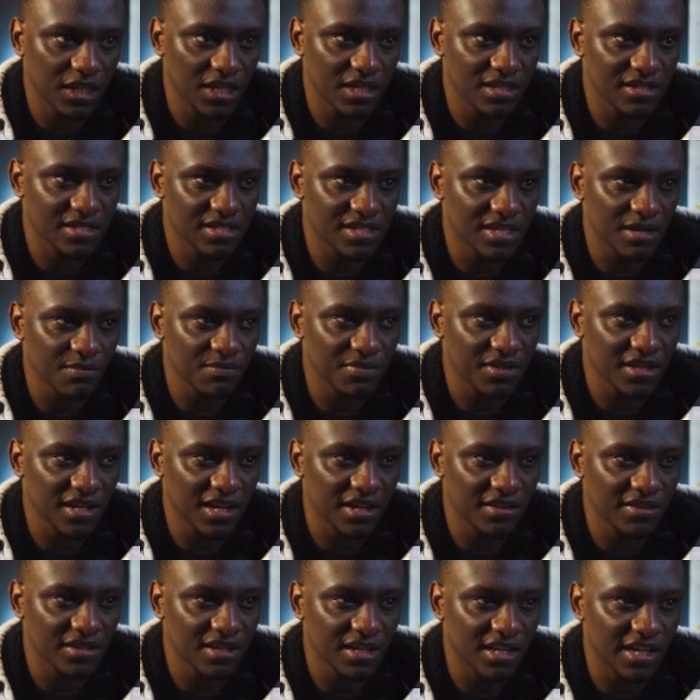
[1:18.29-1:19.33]
is
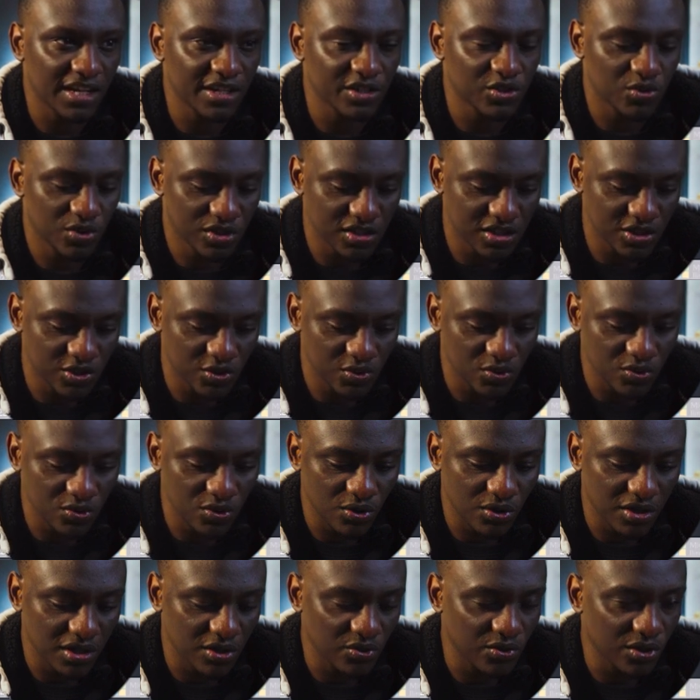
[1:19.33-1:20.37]
something I think like
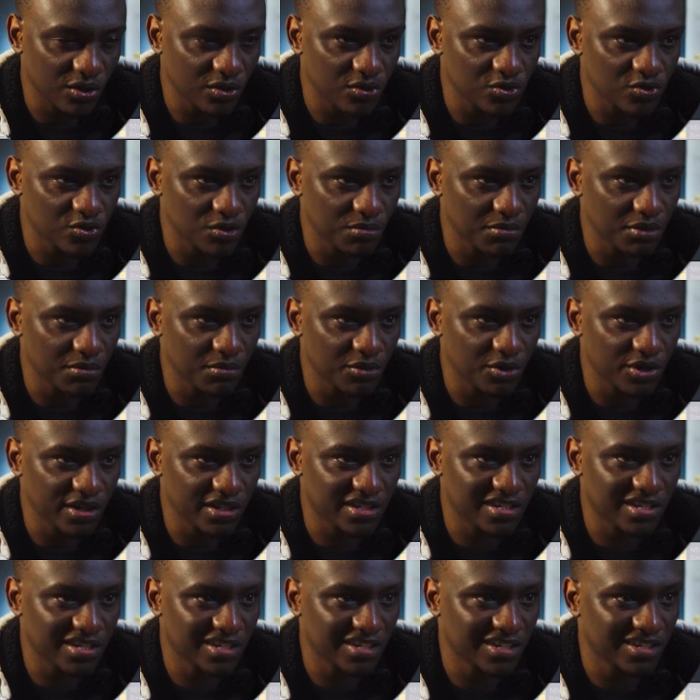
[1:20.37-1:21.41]
22. Okay, we're going to remember
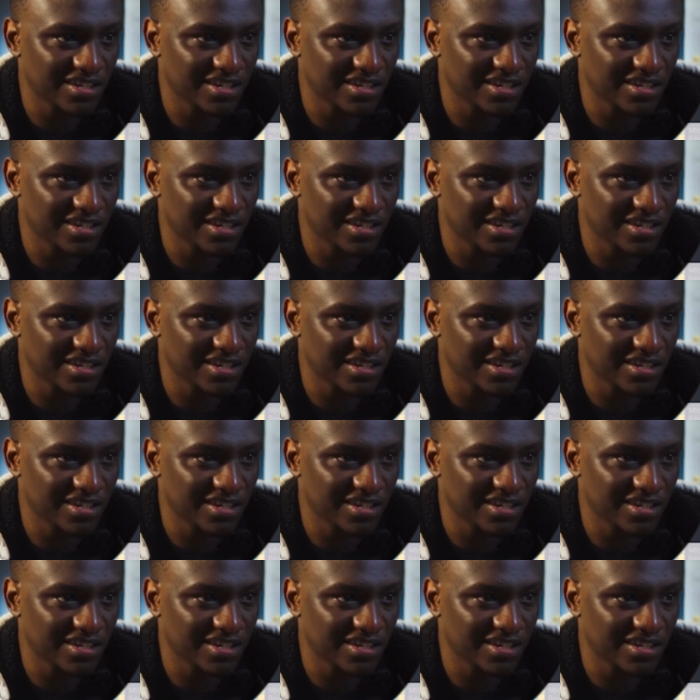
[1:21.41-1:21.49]
it.